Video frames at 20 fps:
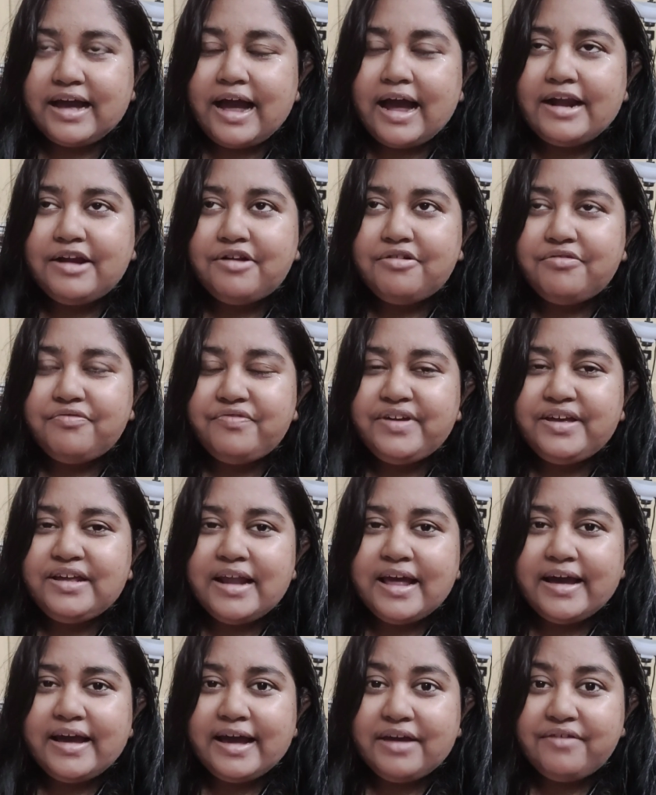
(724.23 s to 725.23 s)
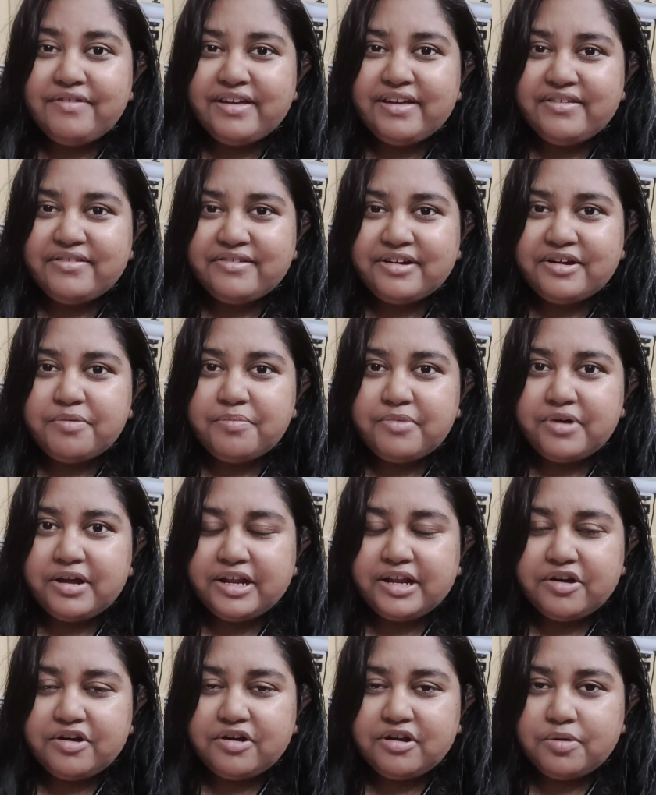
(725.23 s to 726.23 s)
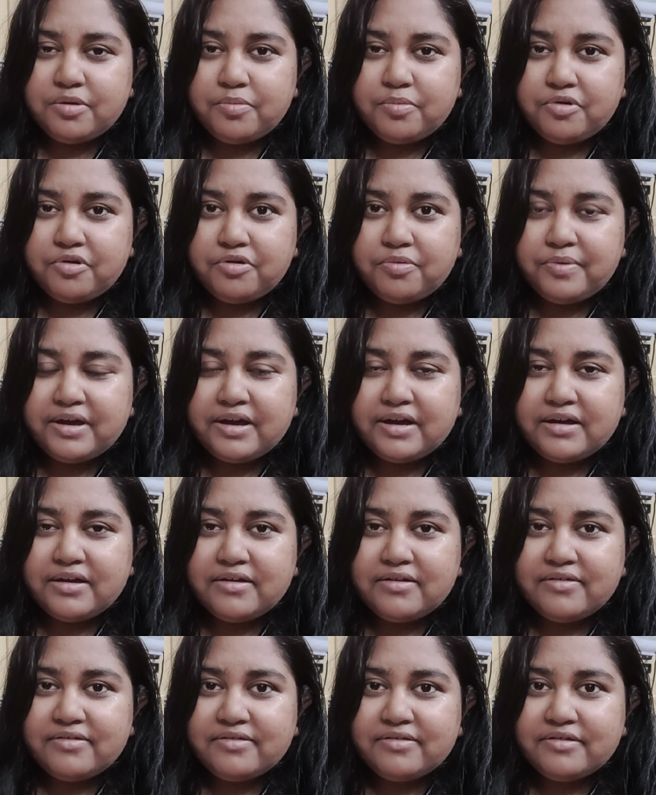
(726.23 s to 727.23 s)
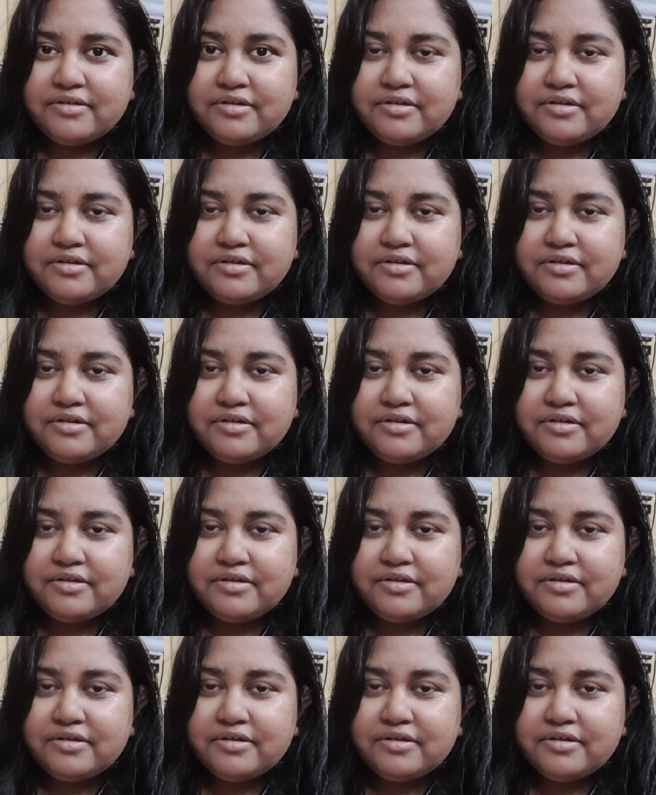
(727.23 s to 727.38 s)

I don't feel like I wasted money on a book because,